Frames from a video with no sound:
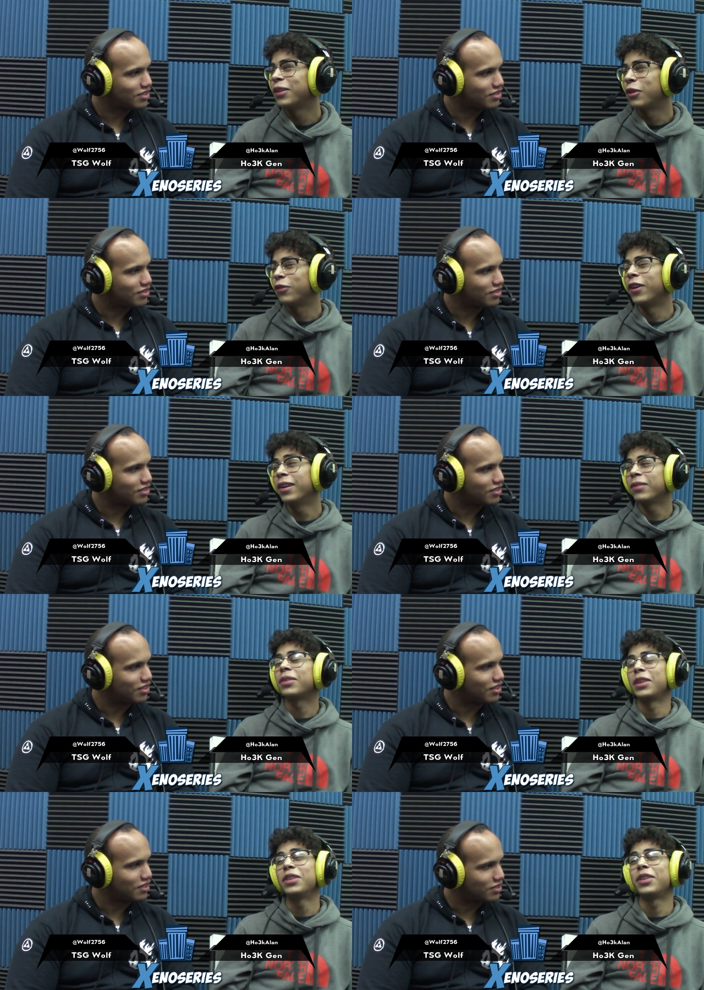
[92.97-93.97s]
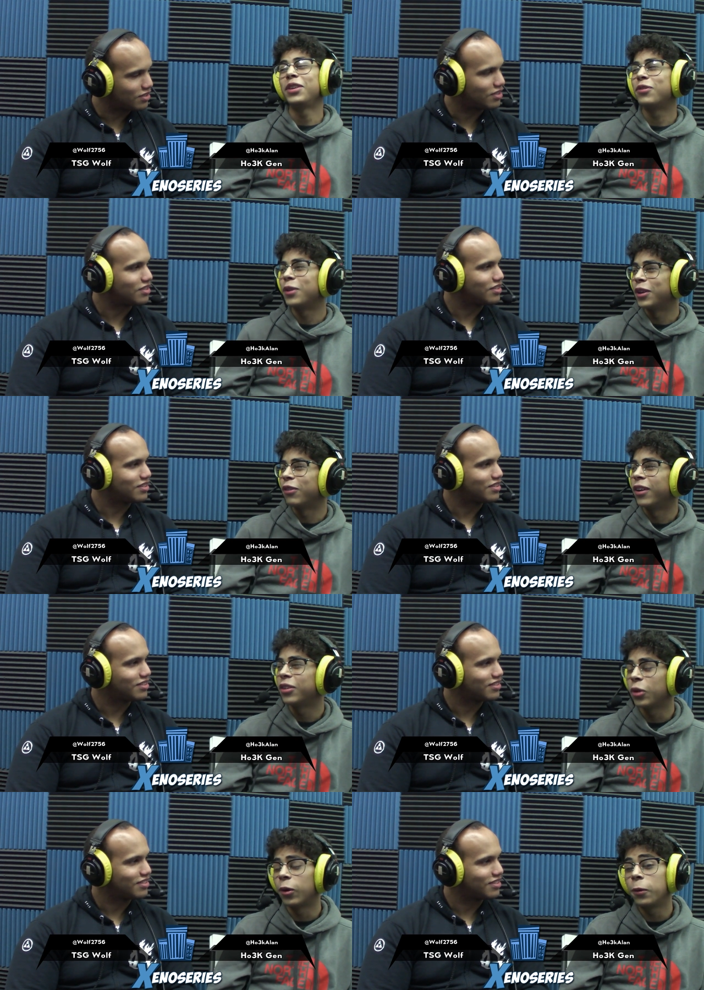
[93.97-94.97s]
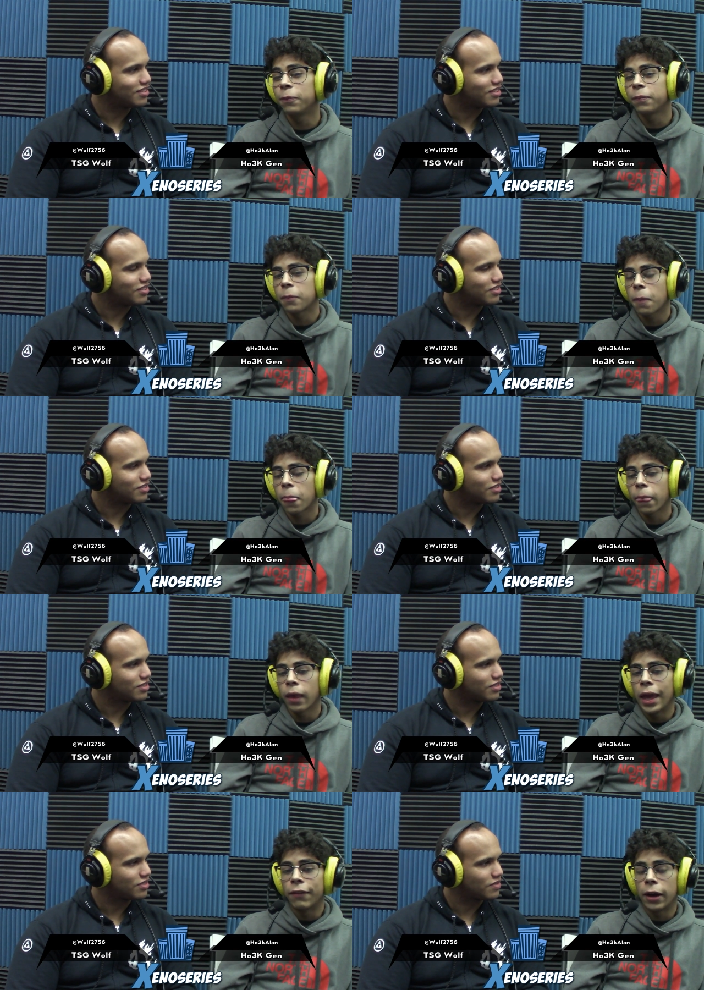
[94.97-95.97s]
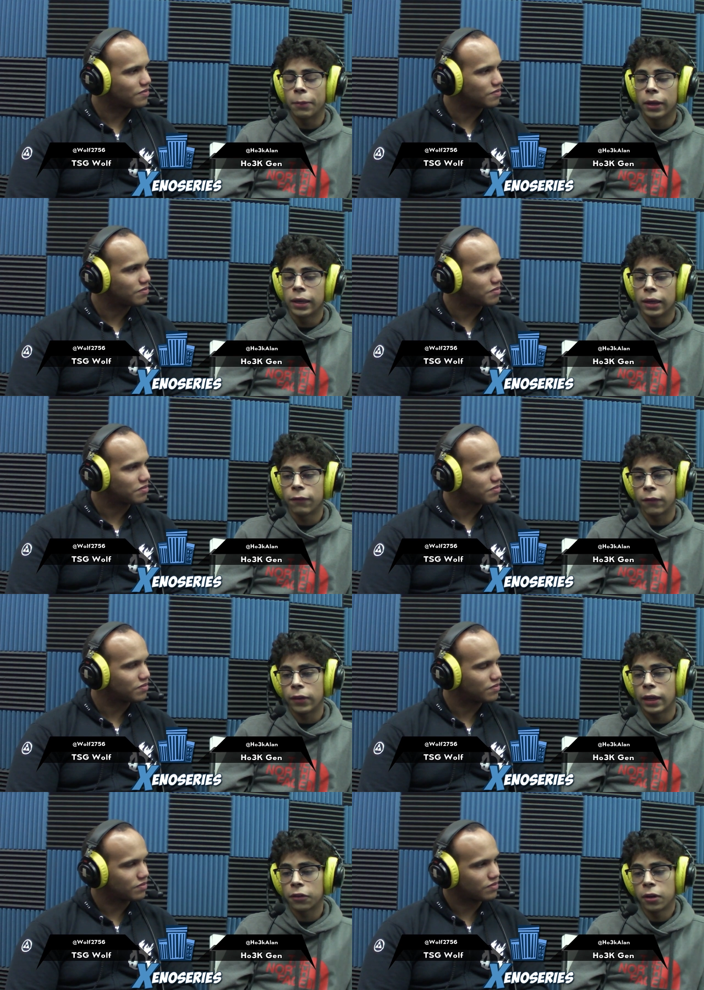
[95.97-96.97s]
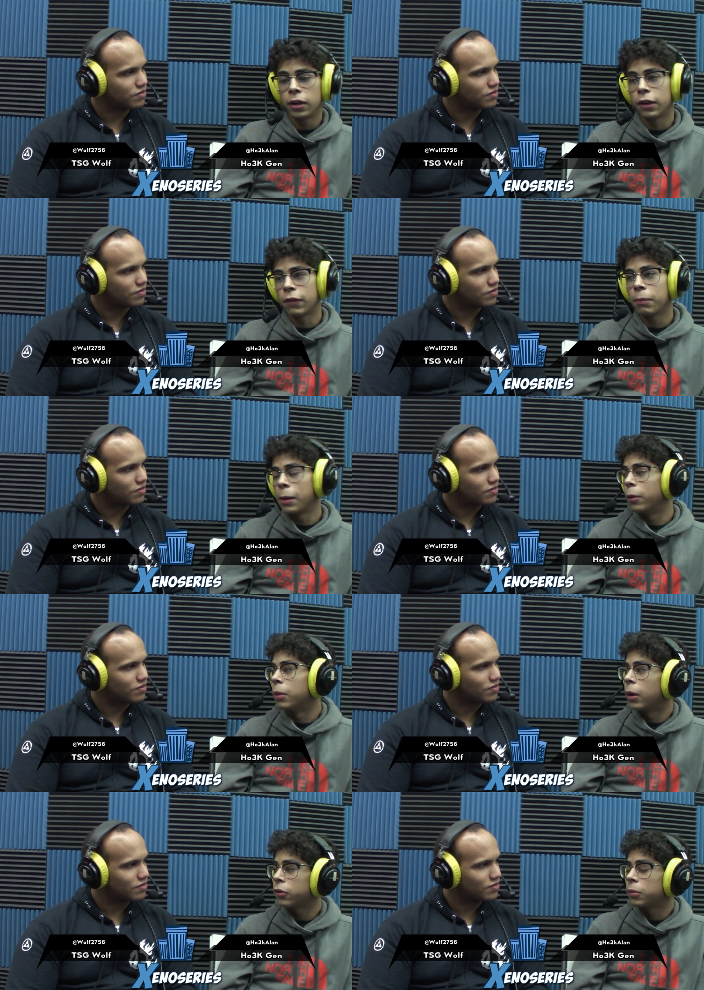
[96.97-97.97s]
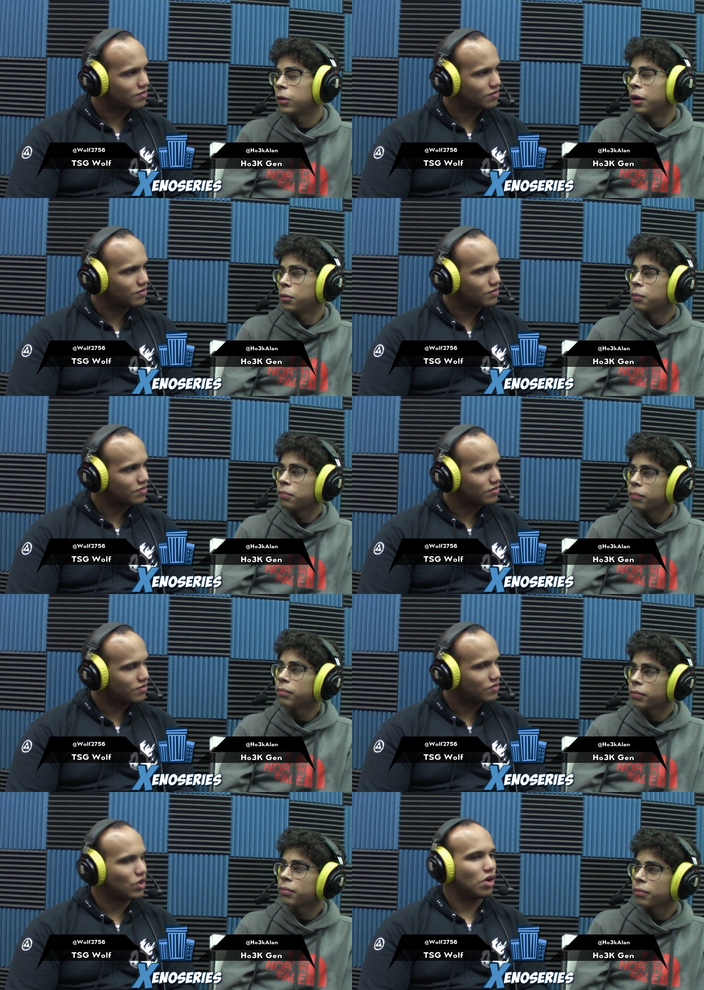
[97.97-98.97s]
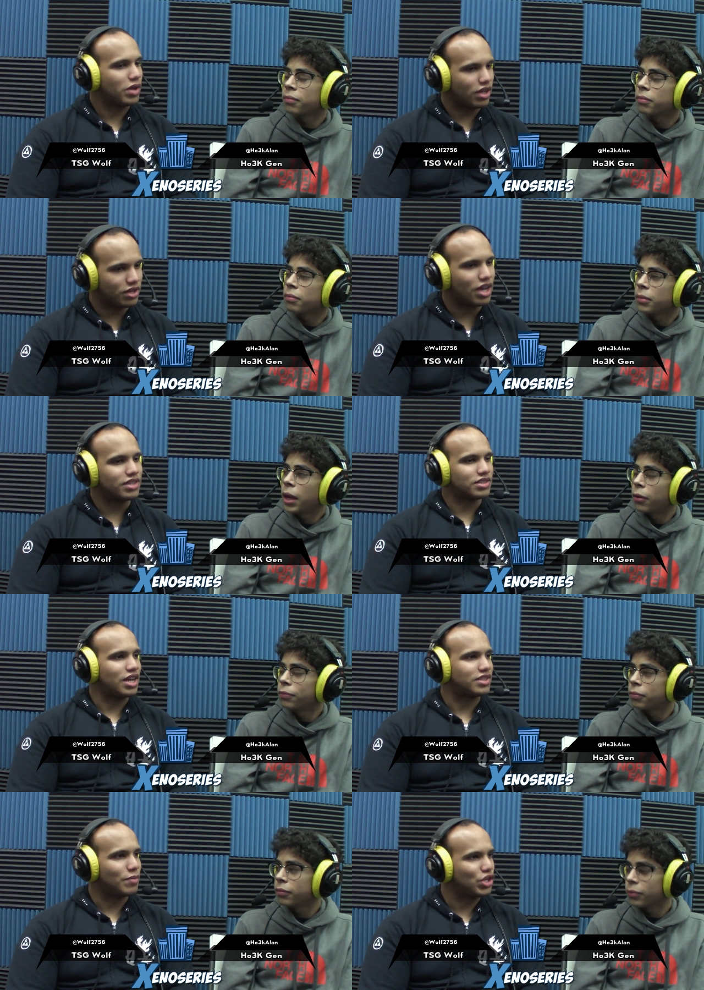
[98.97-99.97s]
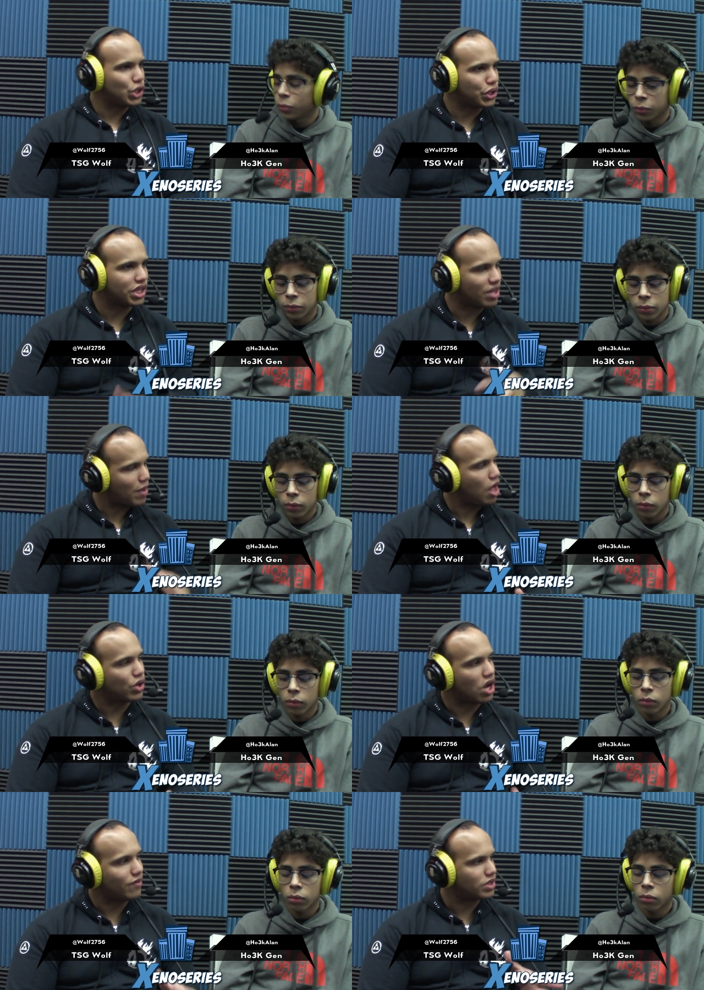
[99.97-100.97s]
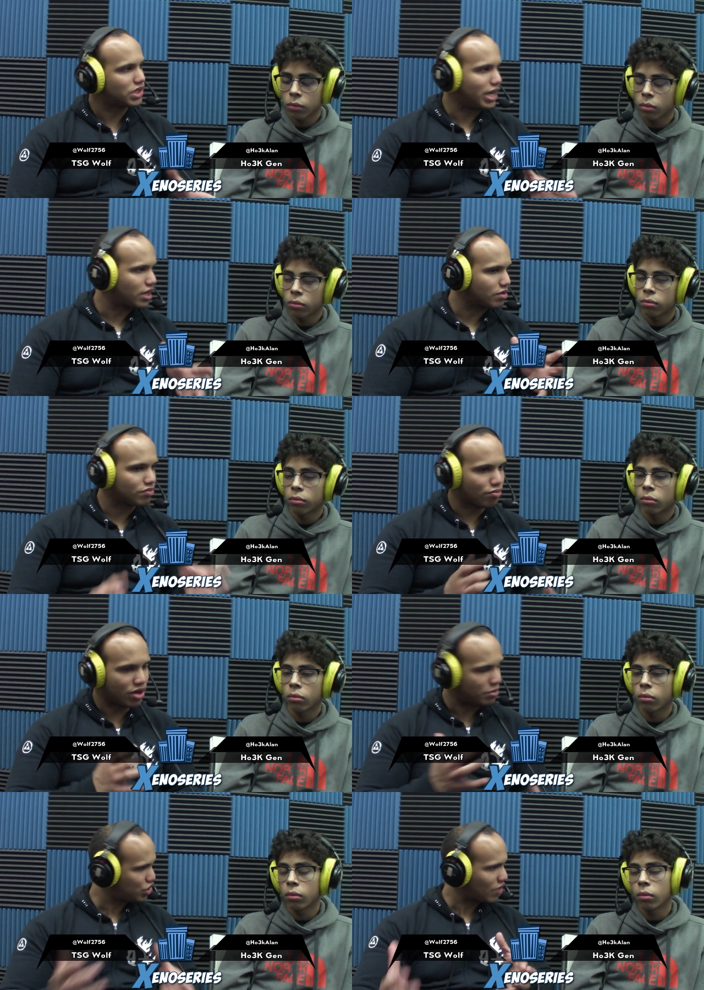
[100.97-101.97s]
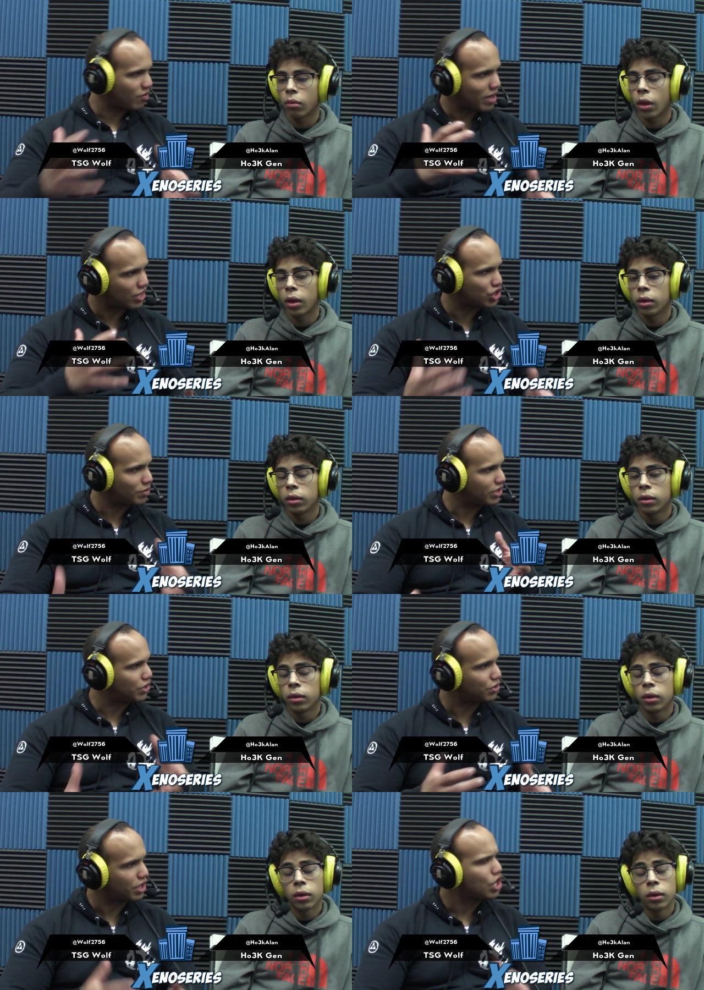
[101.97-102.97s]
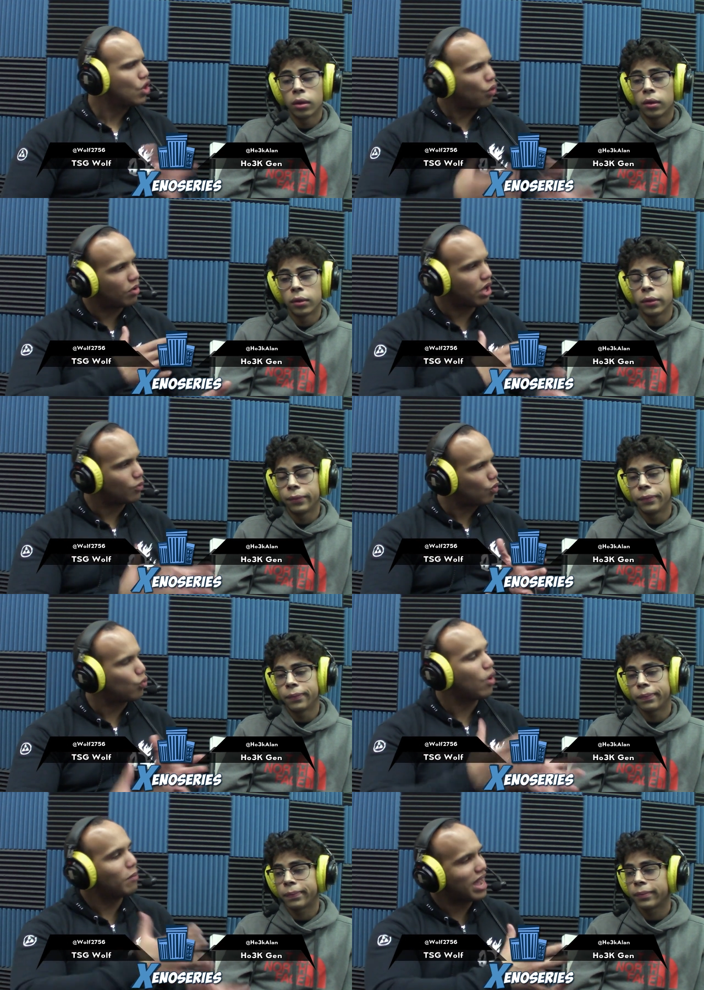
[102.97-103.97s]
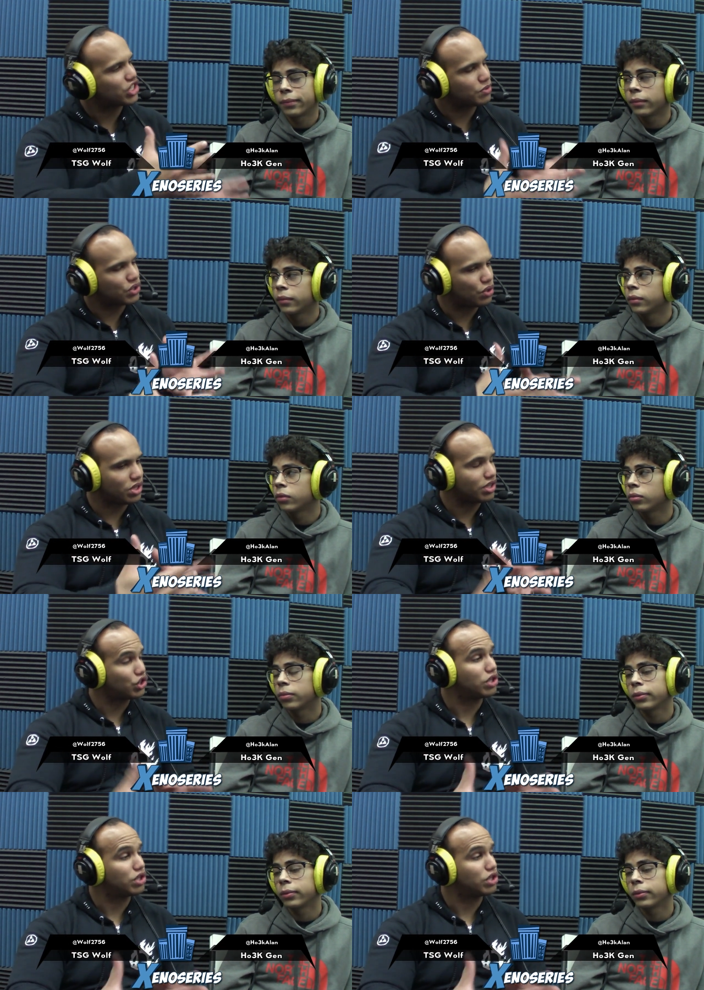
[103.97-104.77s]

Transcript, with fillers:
Speaker 1: for fun. He's, he's pretty fun. So if I play, if he gets good enough, I might play him out sometimes.
Speaker 2: Okay, nice, yeah. nice. I mean, do you think that Palu covers like pretty much every matchup? Like, do you think? Well, uh, what matchups do you think that she